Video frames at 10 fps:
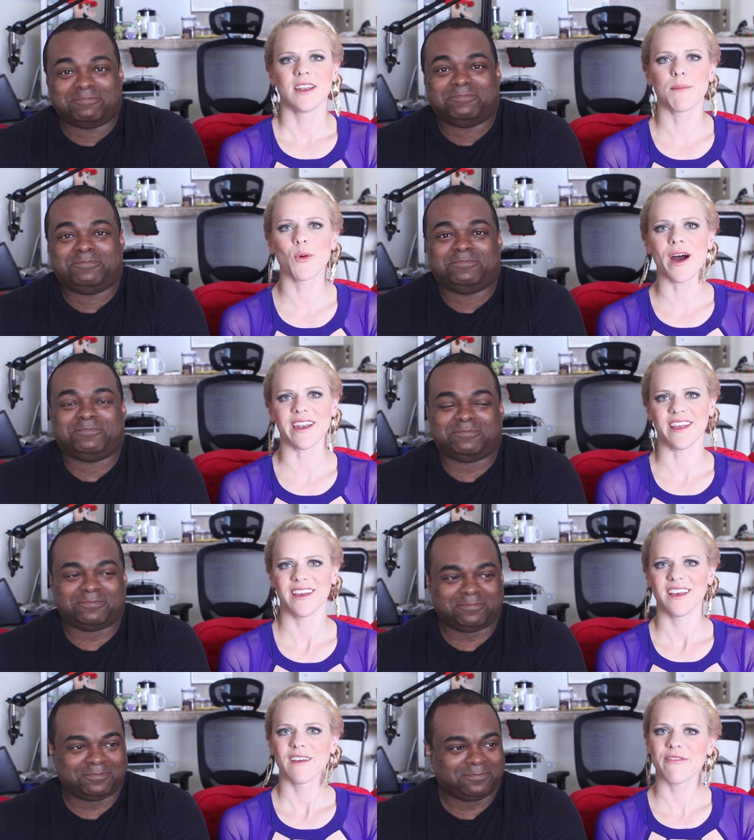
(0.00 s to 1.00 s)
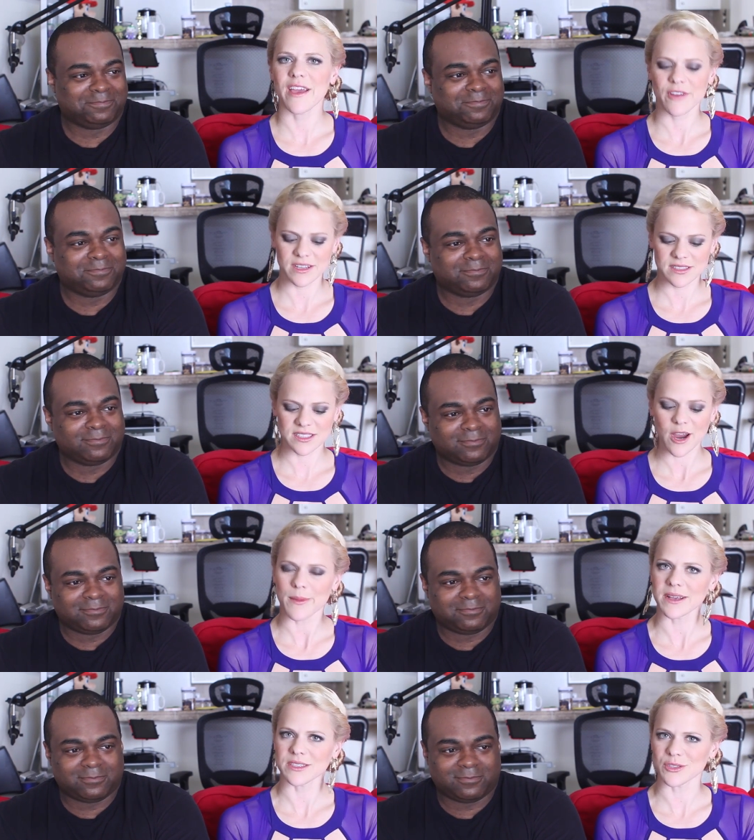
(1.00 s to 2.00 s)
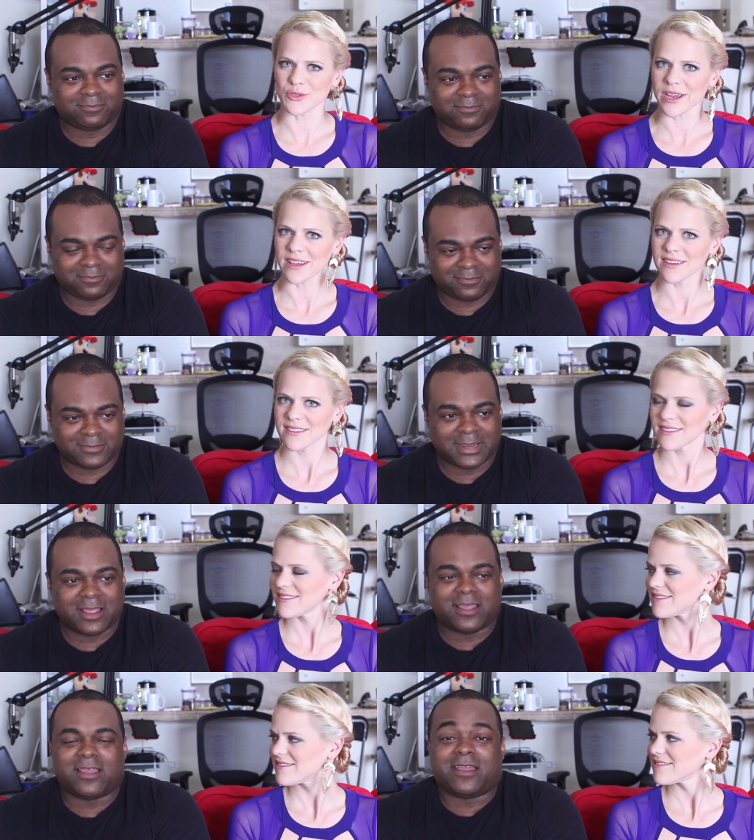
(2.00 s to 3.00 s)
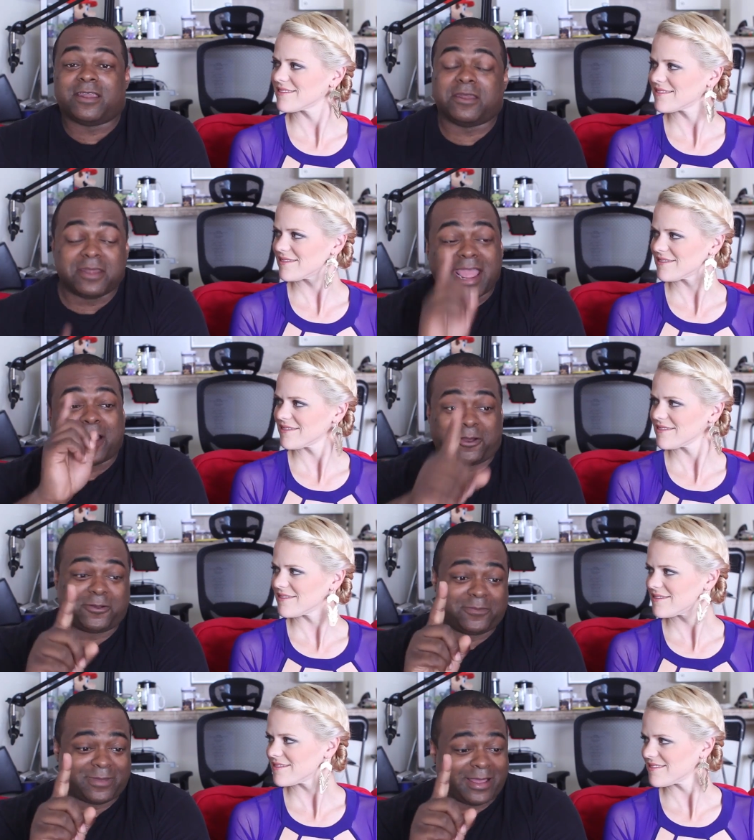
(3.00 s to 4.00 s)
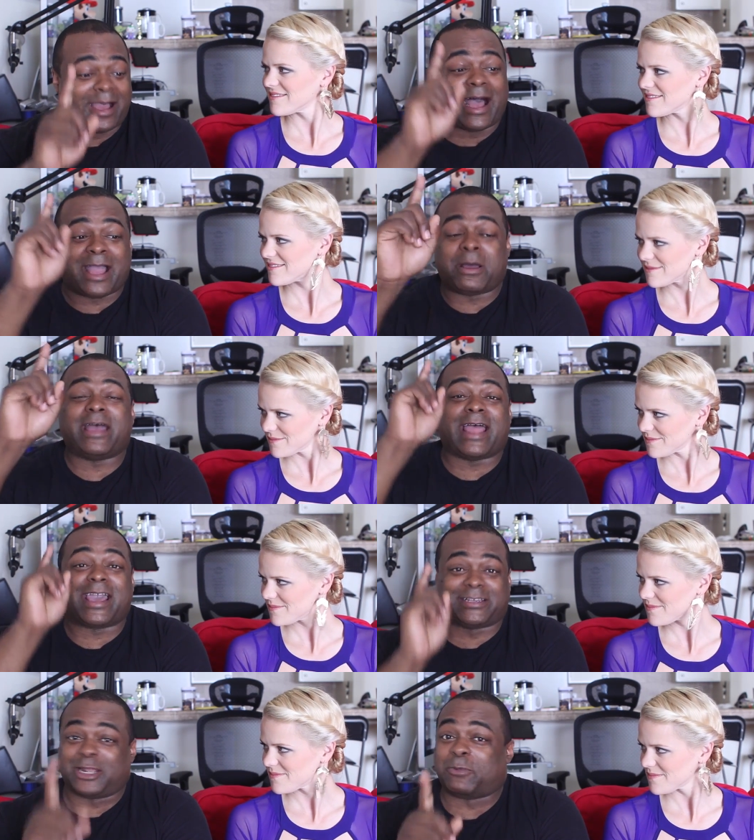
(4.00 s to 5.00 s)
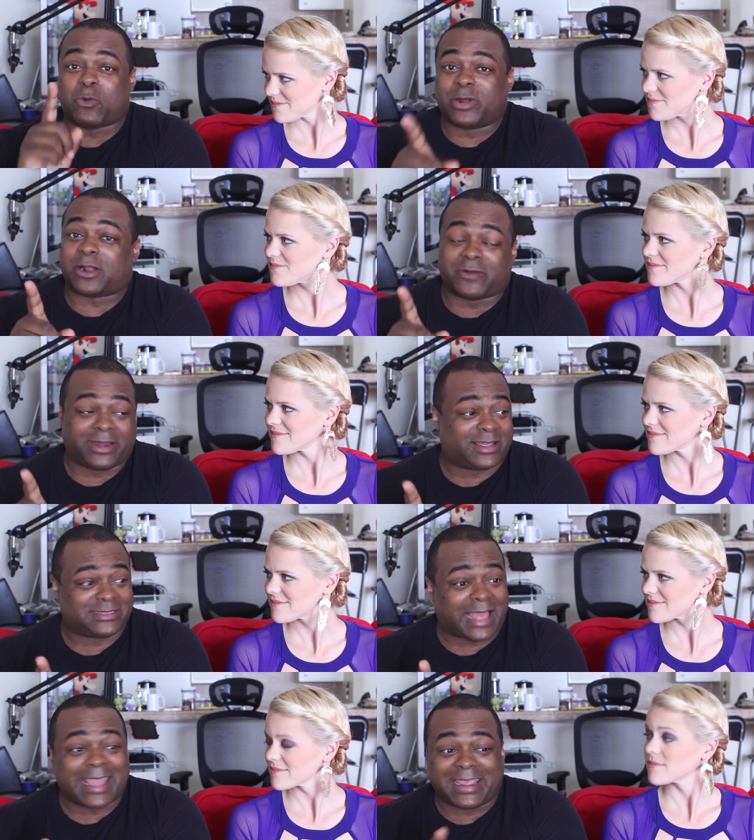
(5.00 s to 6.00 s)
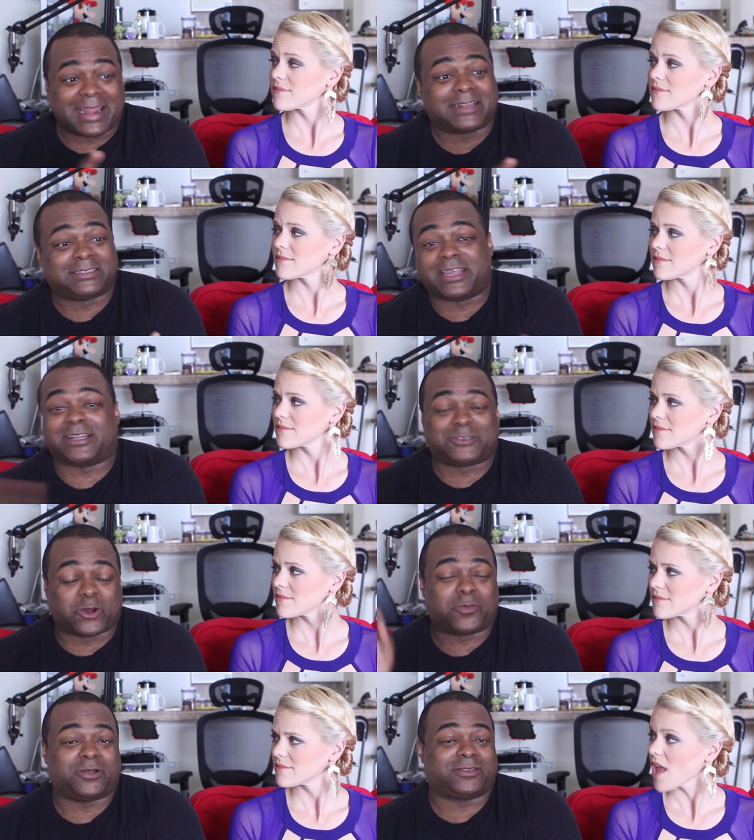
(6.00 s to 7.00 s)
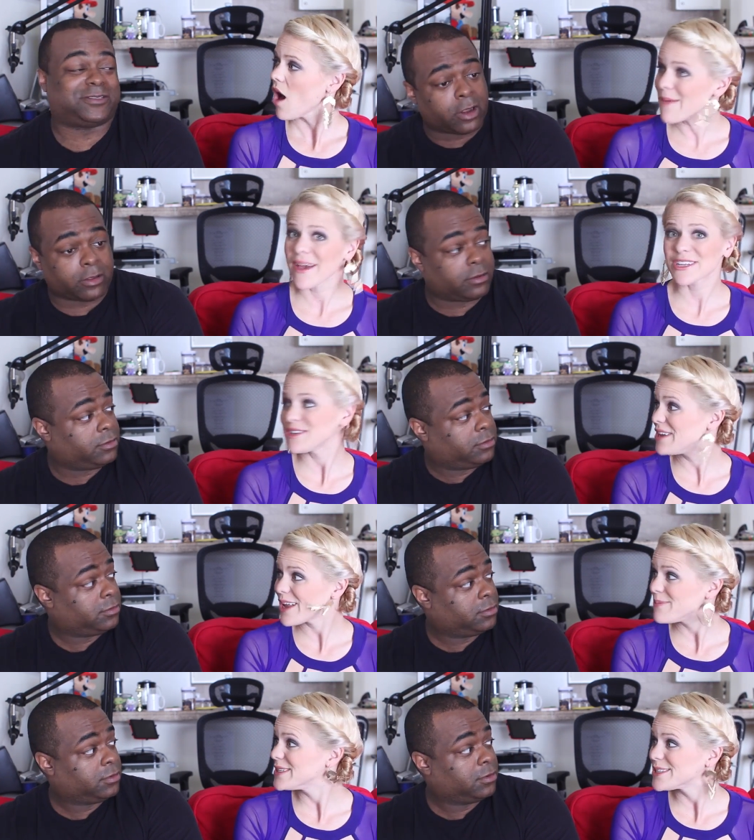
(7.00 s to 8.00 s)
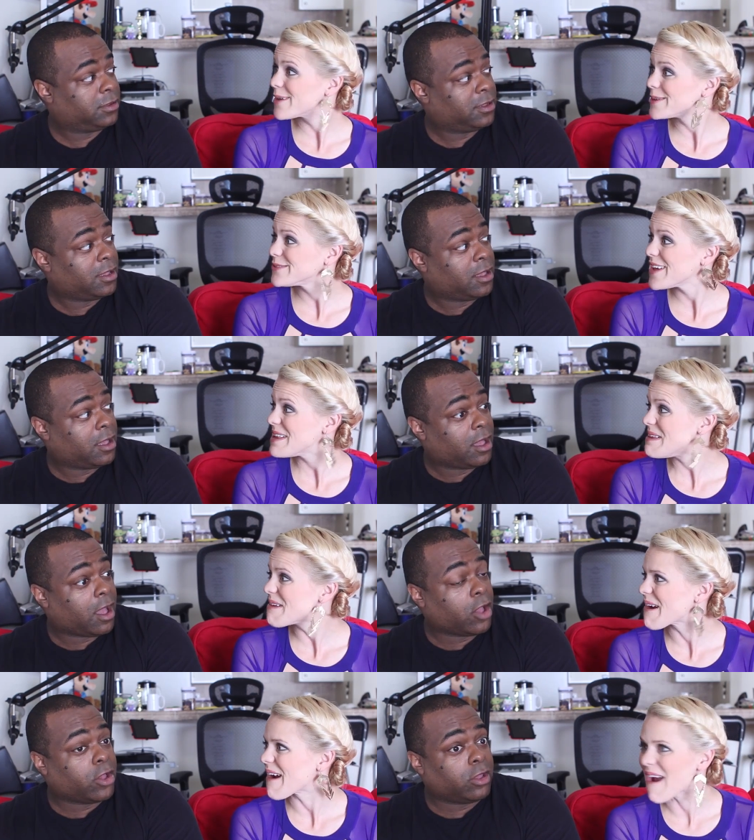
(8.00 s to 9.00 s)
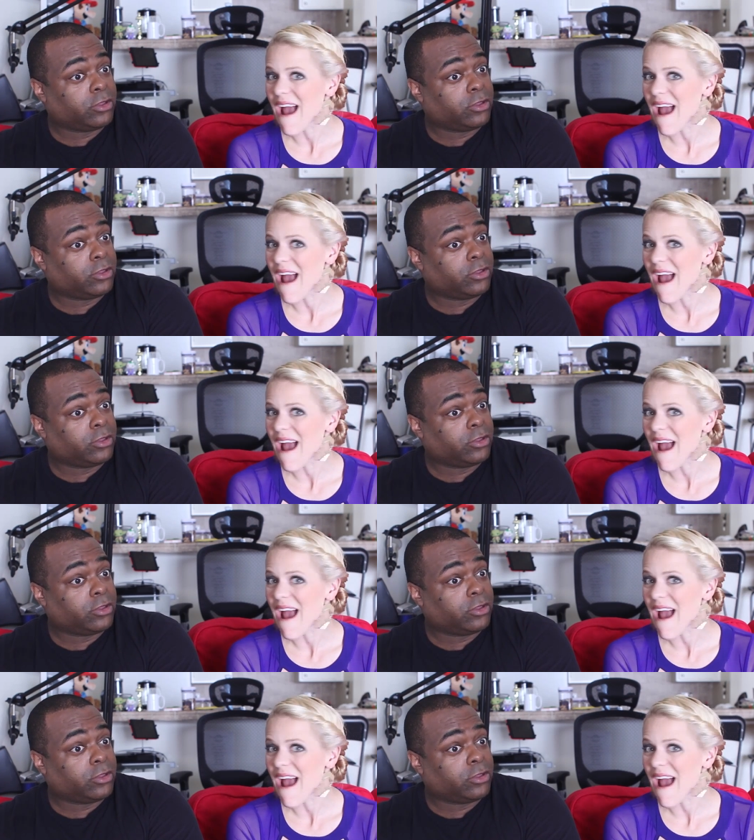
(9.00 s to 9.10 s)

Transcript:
Speaker 1: Number 1, favorite Starbucks drink.
Speaker 2: Now, I could tell I'm gonna win already because I cannot stand Starbucks.
Speaker 1: Sorry. I'm actually not a big Starbucks fan either.